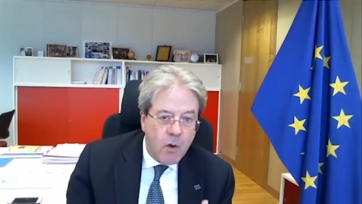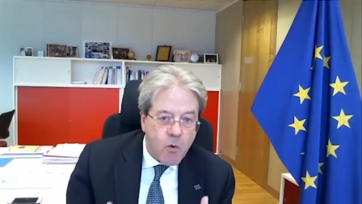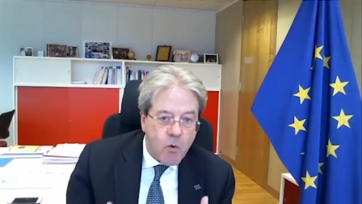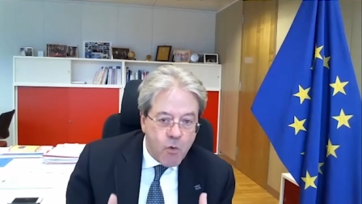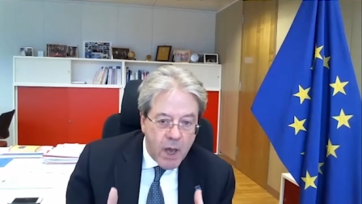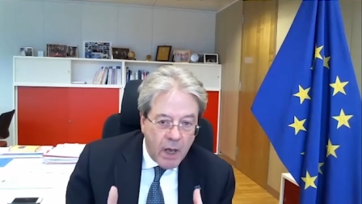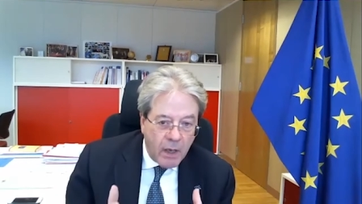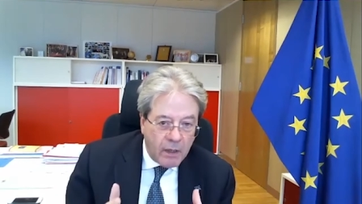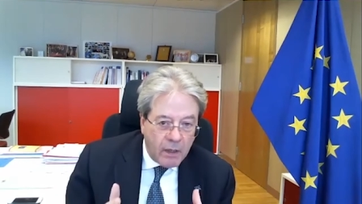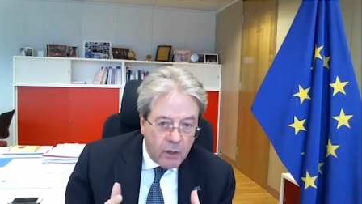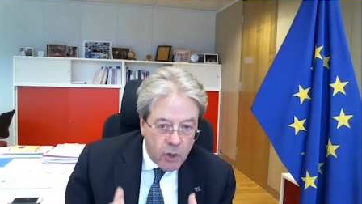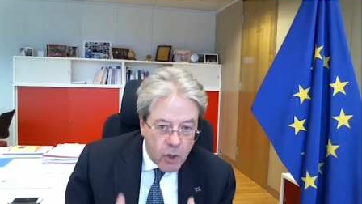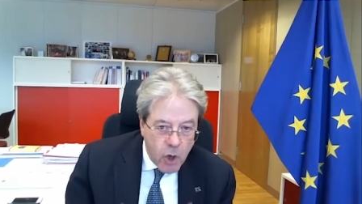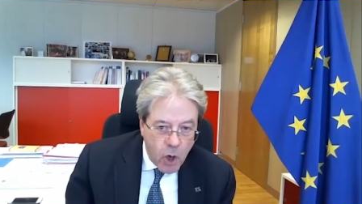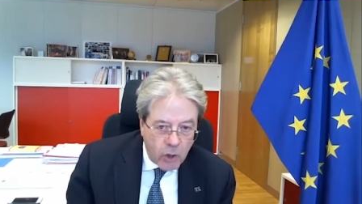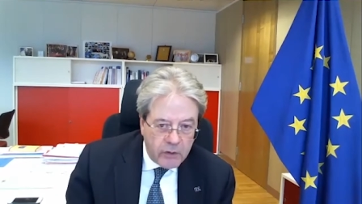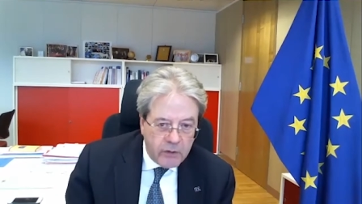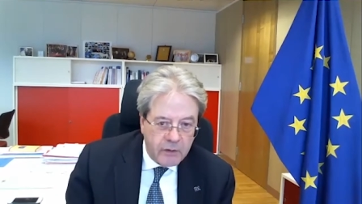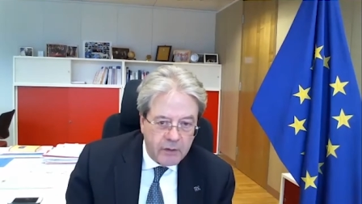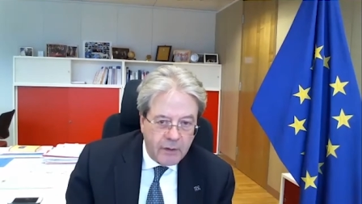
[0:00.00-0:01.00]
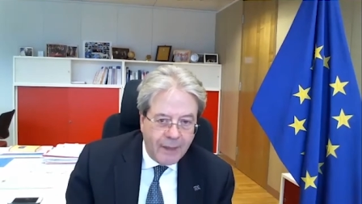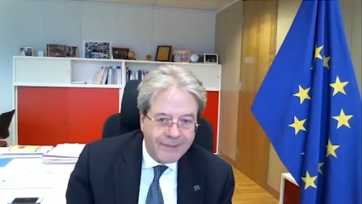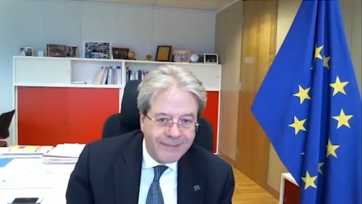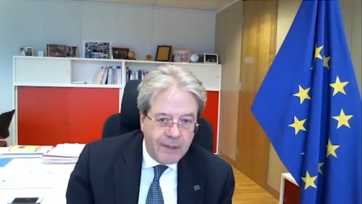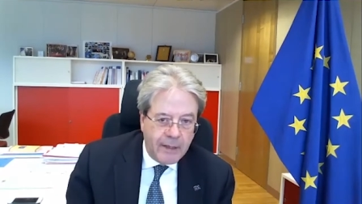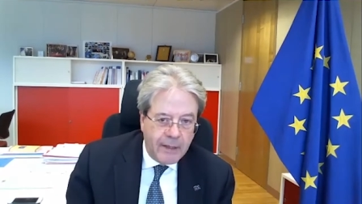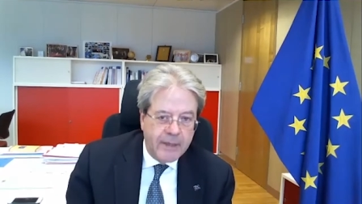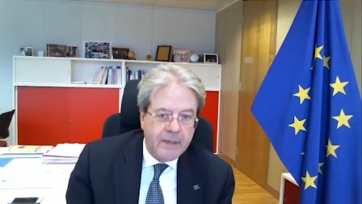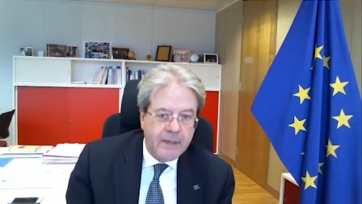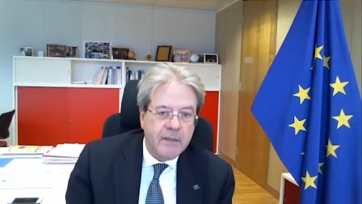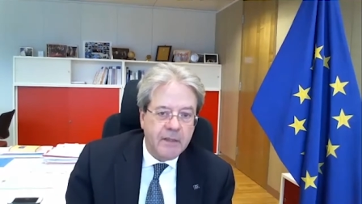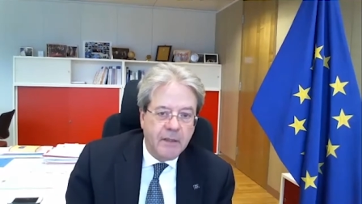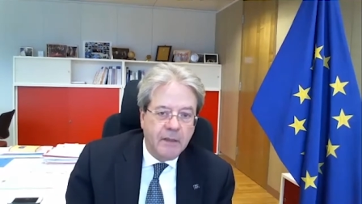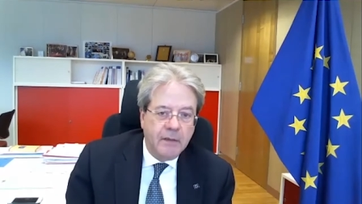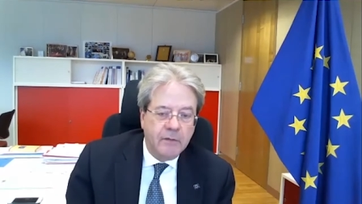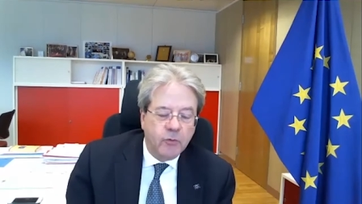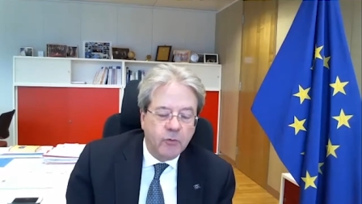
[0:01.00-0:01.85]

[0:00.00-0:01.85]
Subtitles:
we are not addressing